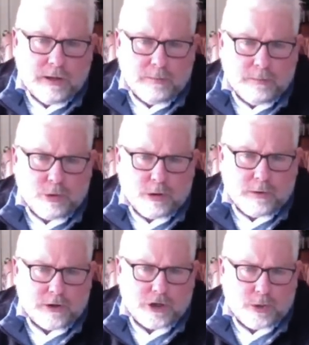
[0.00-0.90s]
more
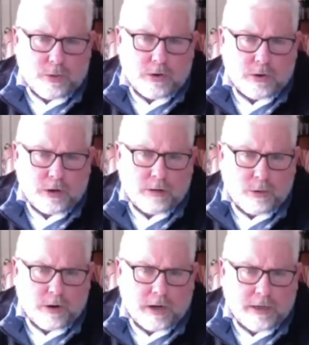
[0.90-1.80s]
of a shorter term
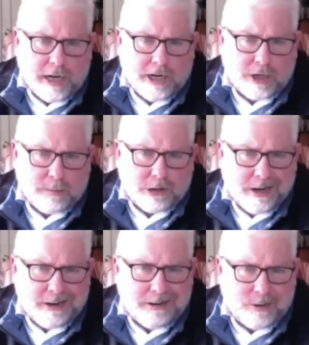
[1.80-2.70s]
orientation,
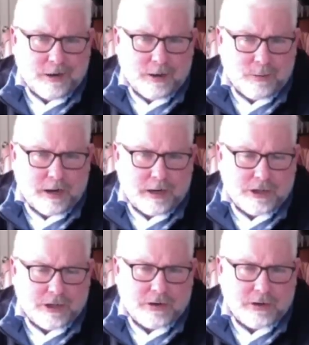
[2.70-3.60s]
particularly when you're running an
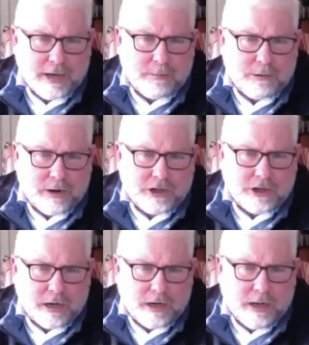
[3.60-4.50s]
insurance
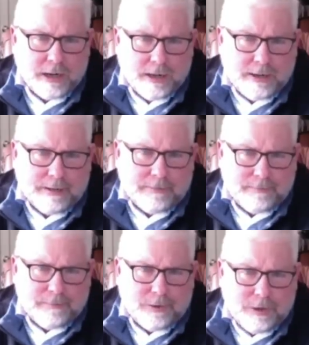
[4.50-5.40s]
operation,
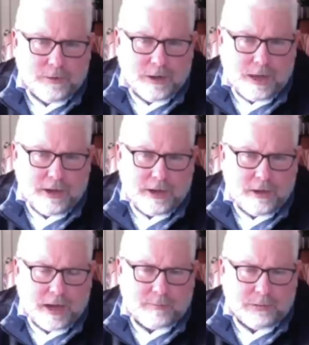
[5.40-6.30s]
you know, I think
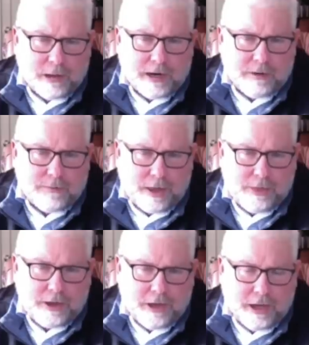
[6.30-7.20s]
you'll have plenty
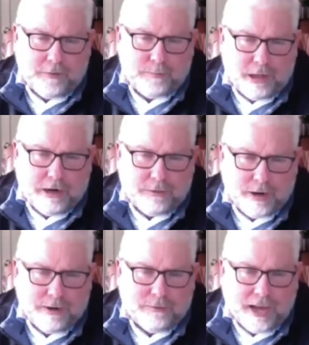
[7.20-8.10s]
of
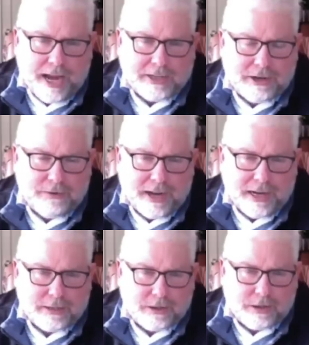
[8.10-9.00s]
red flags in
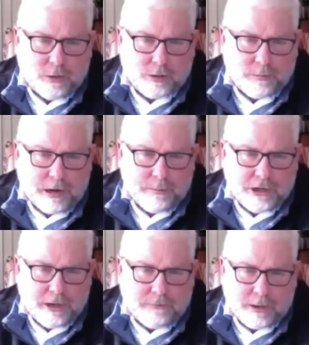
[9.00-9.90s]
advance that the culture might be
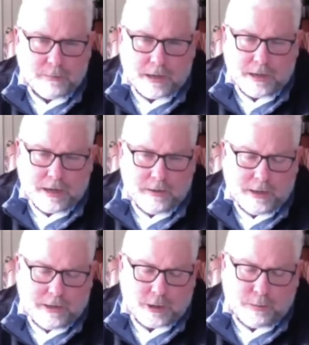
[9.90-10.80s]
shifting. But
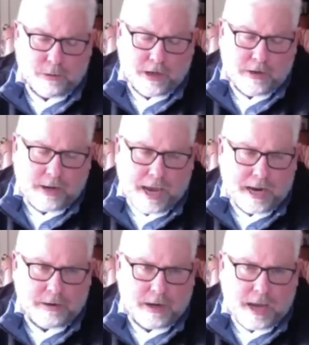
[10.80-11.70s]
at this point, you can't
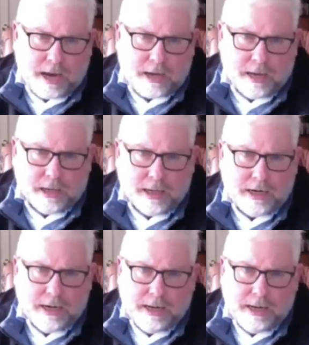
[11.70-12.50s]
kill it.